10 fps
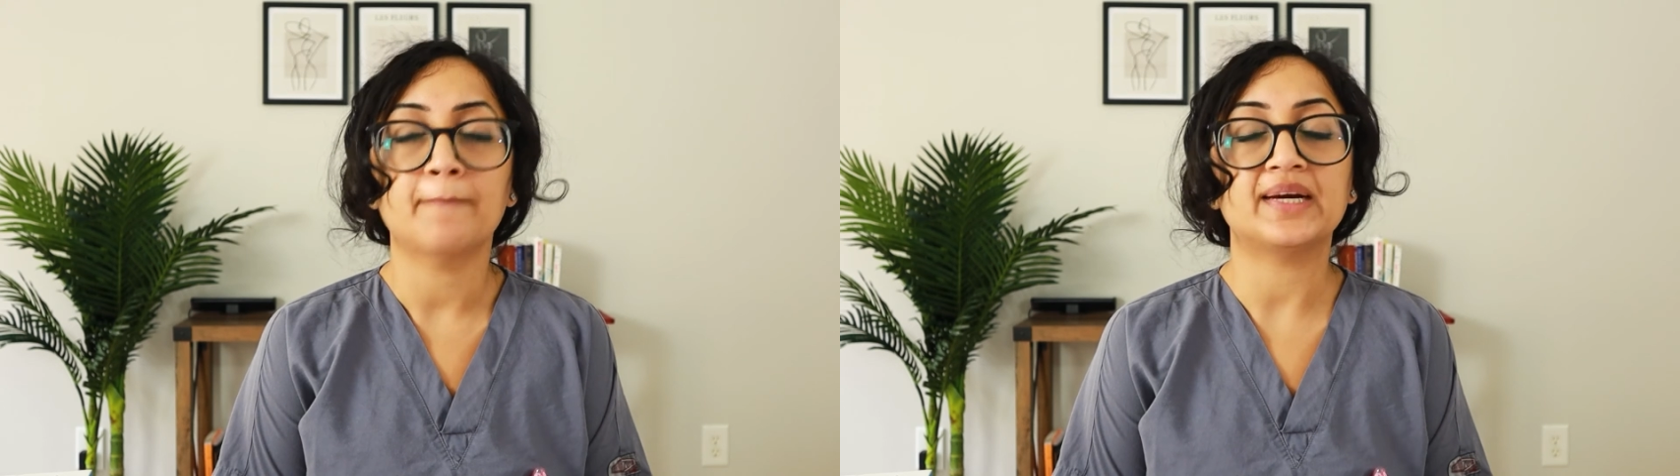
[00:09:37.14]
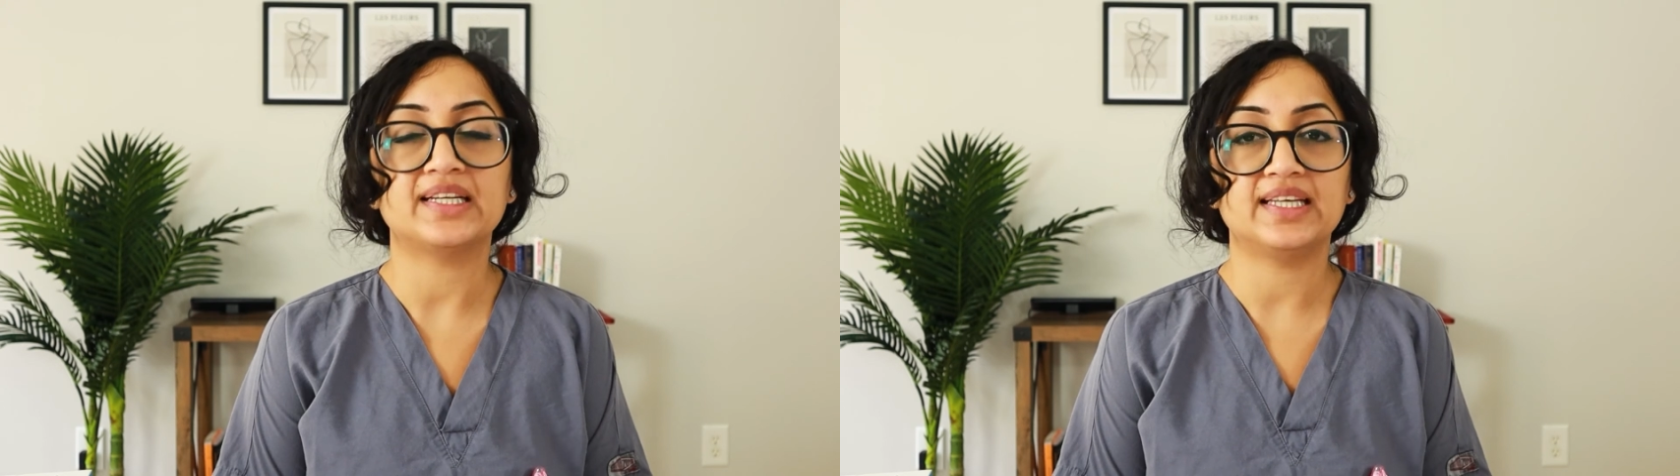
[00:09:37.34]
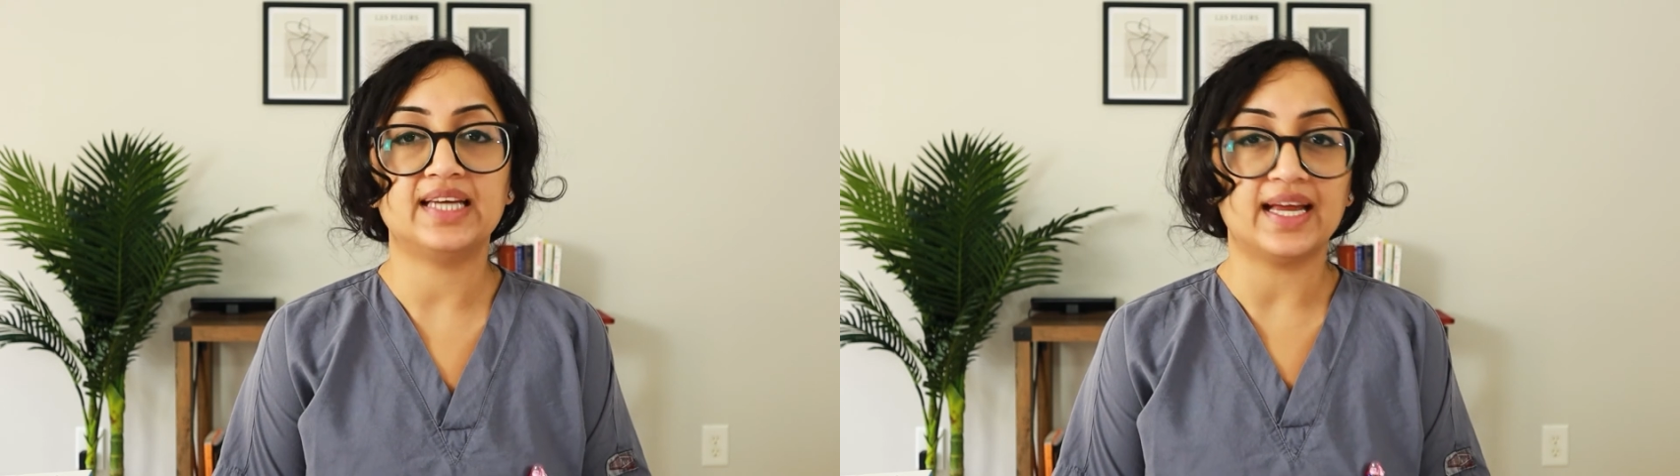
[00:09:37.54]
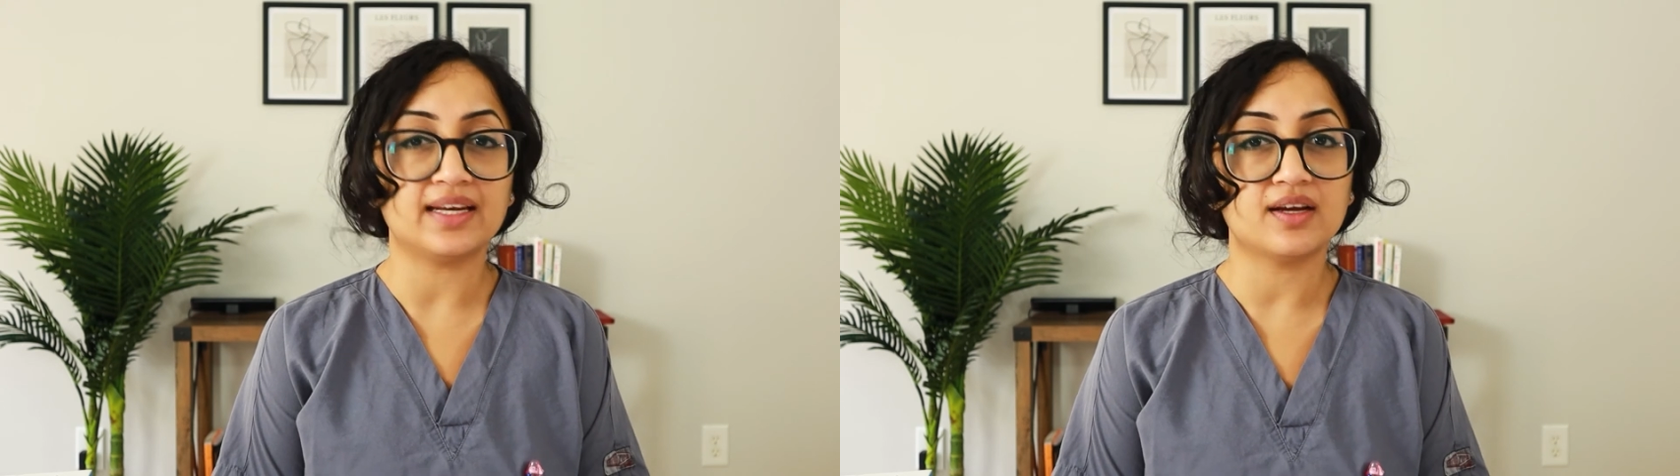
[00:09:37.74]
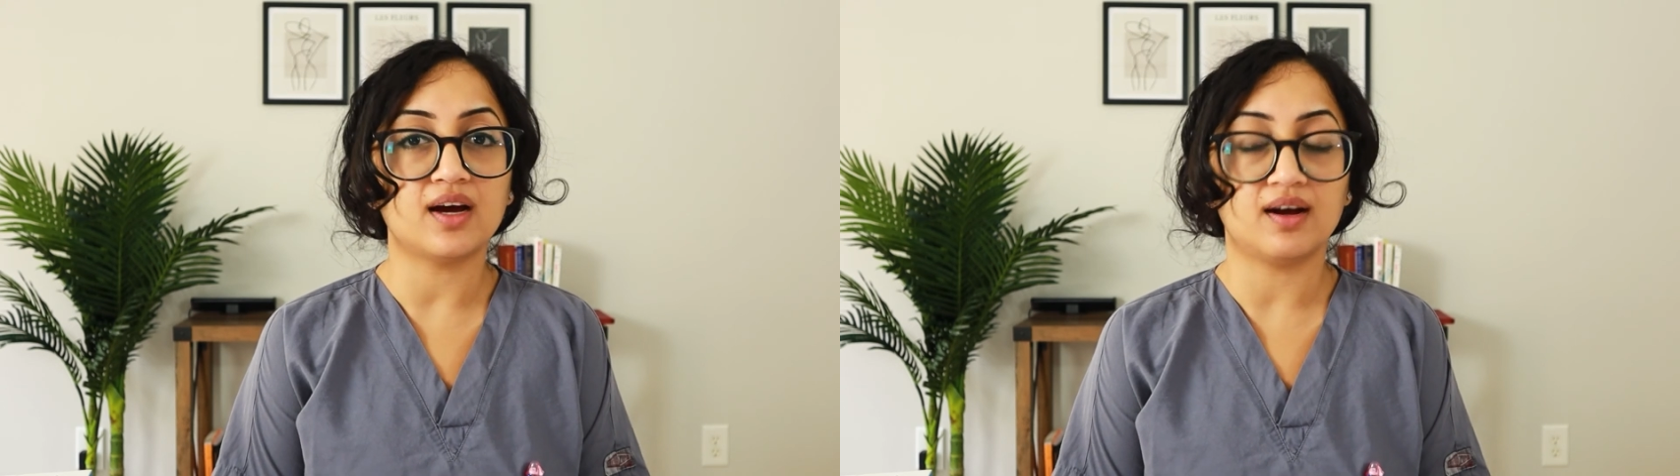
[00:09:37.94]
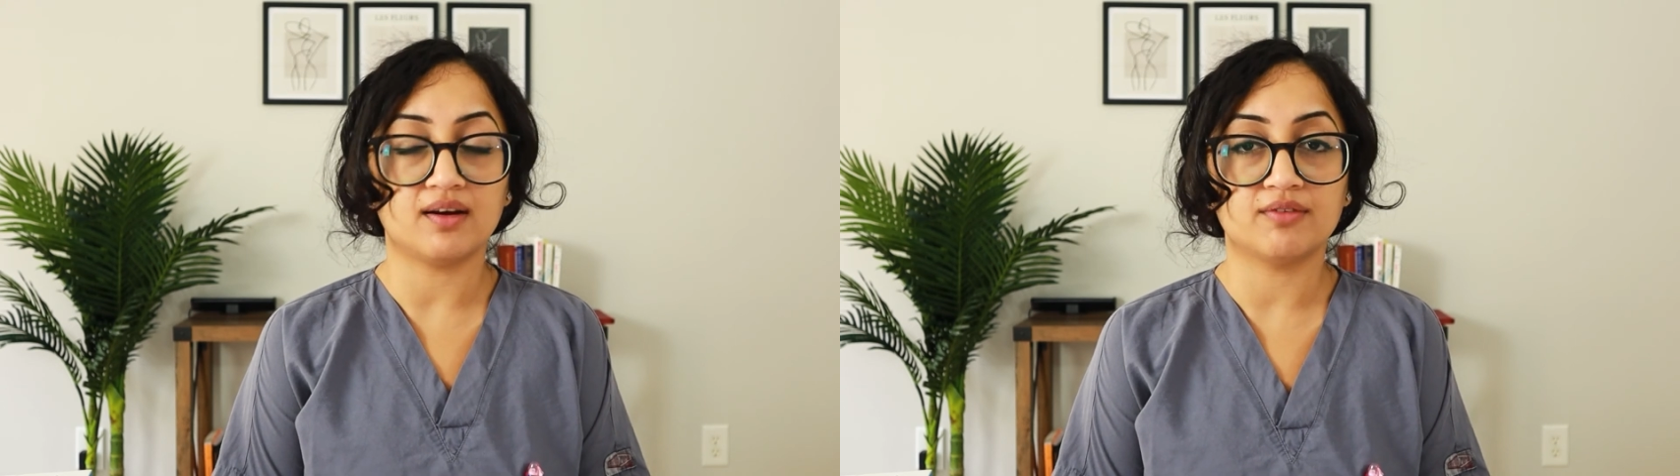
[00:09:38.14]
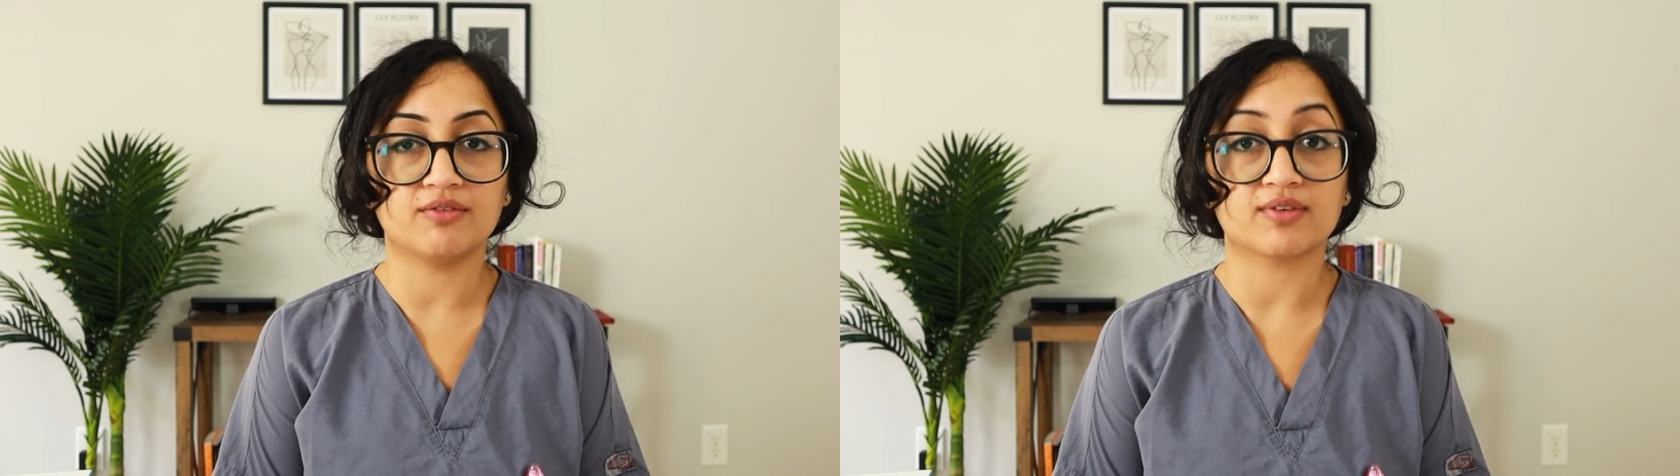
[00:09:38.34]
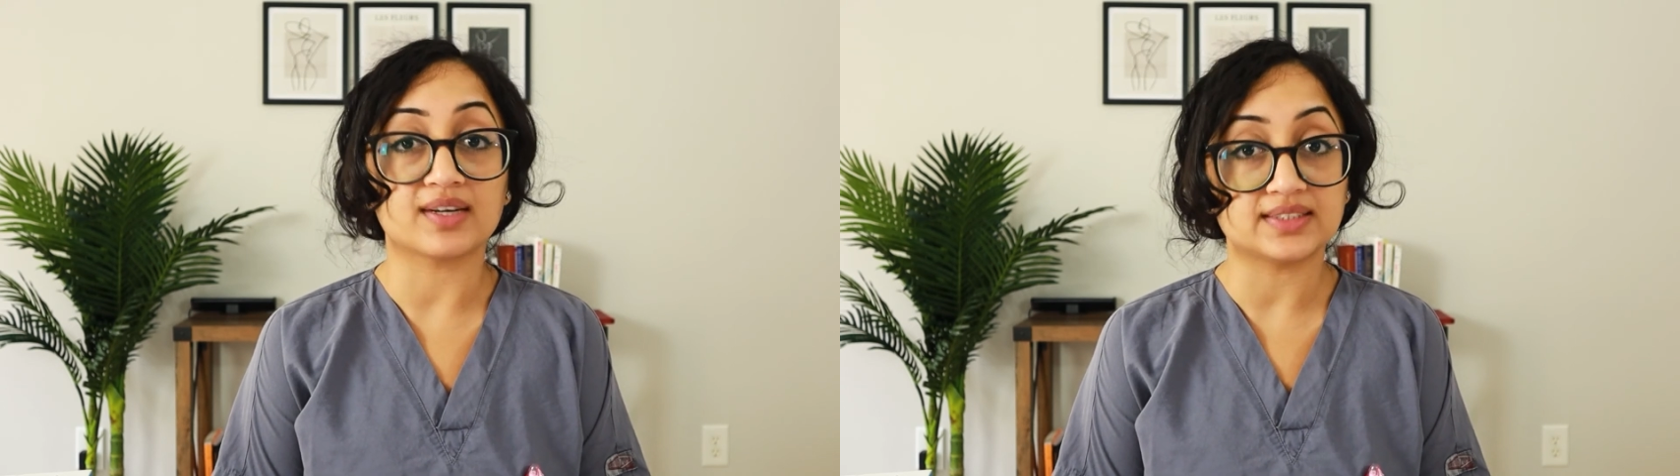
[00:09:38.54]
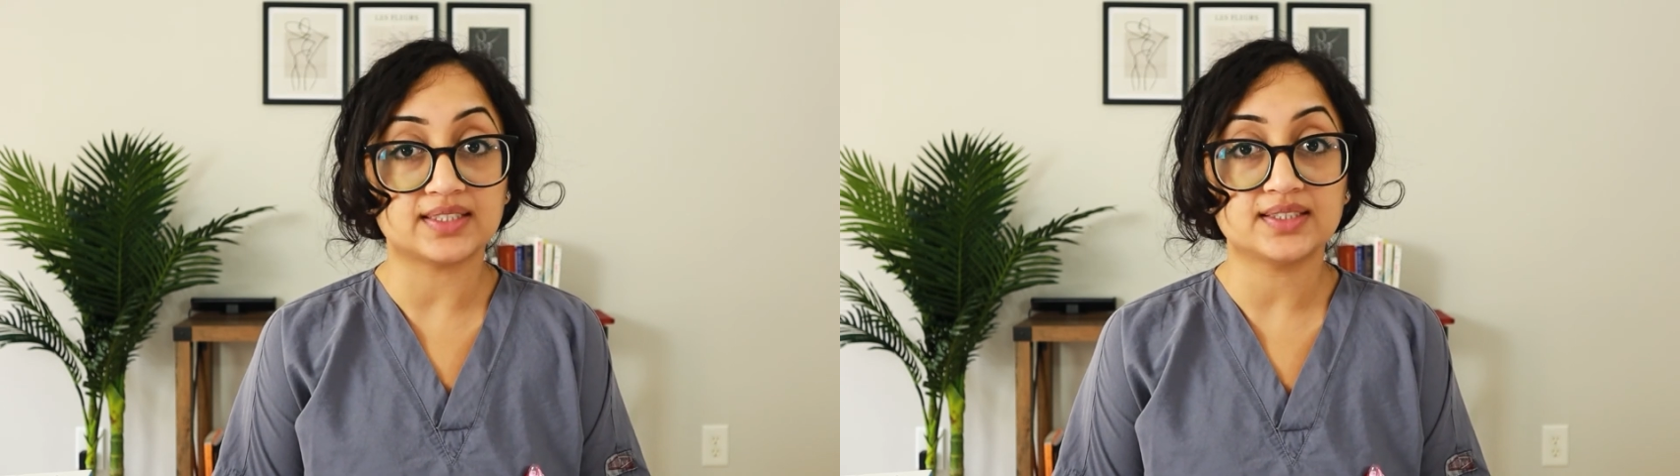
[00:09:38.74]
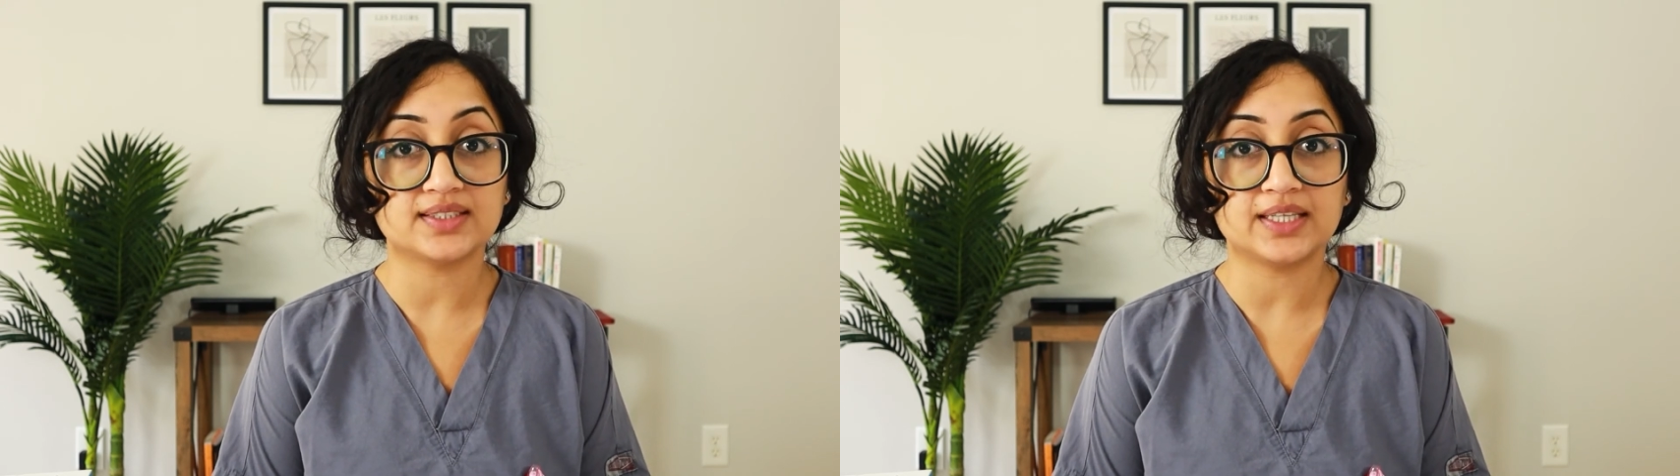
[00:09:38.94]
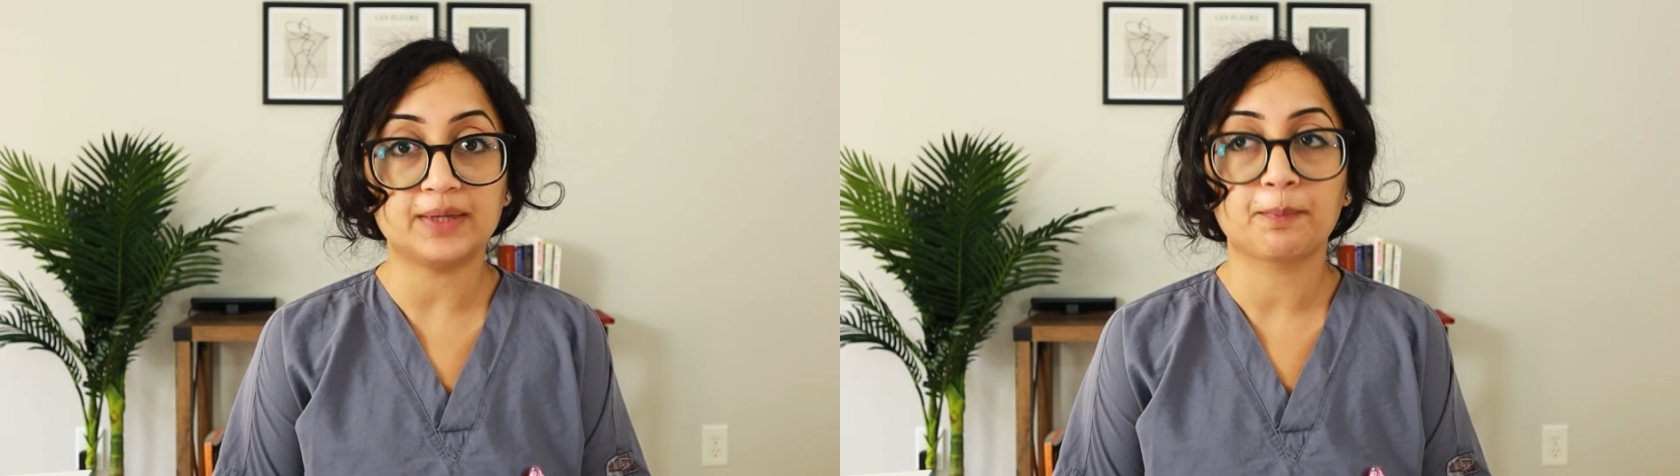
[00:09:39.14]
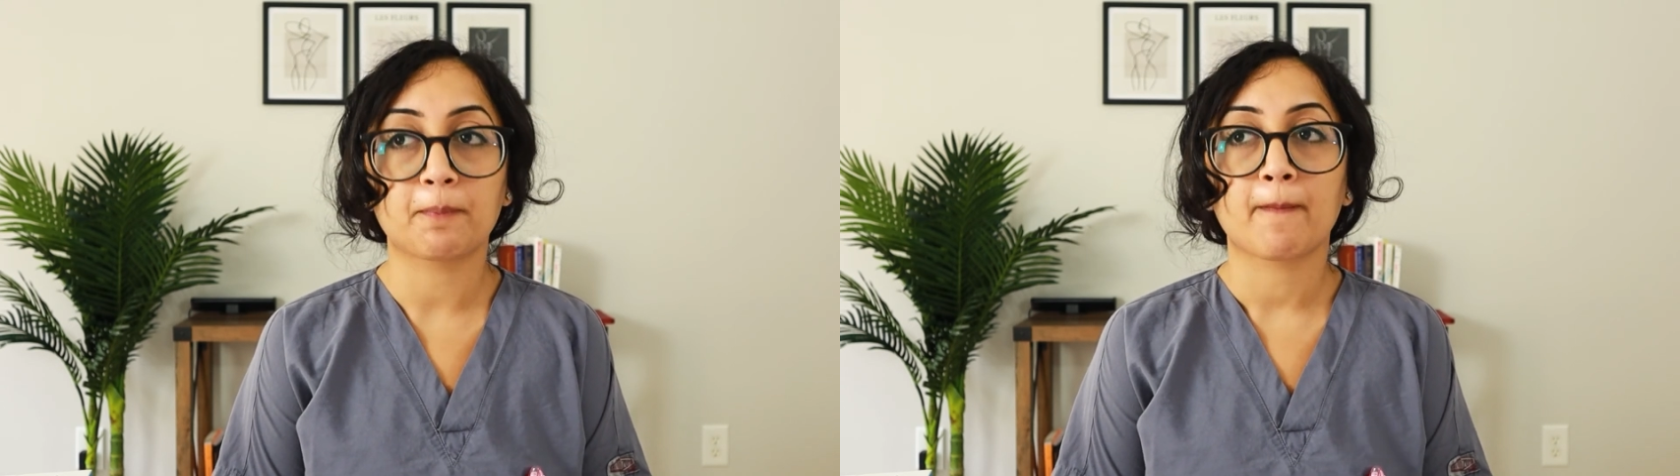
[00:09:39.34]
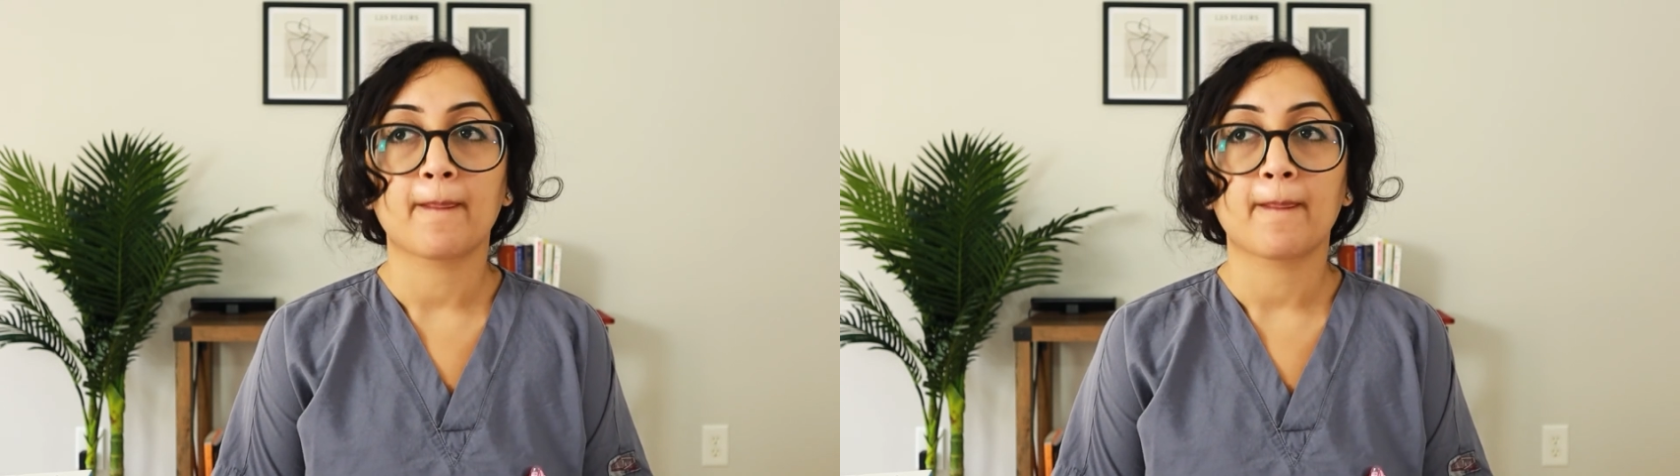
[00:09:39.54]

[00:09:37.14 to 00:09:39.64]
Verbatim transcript: by the end of residency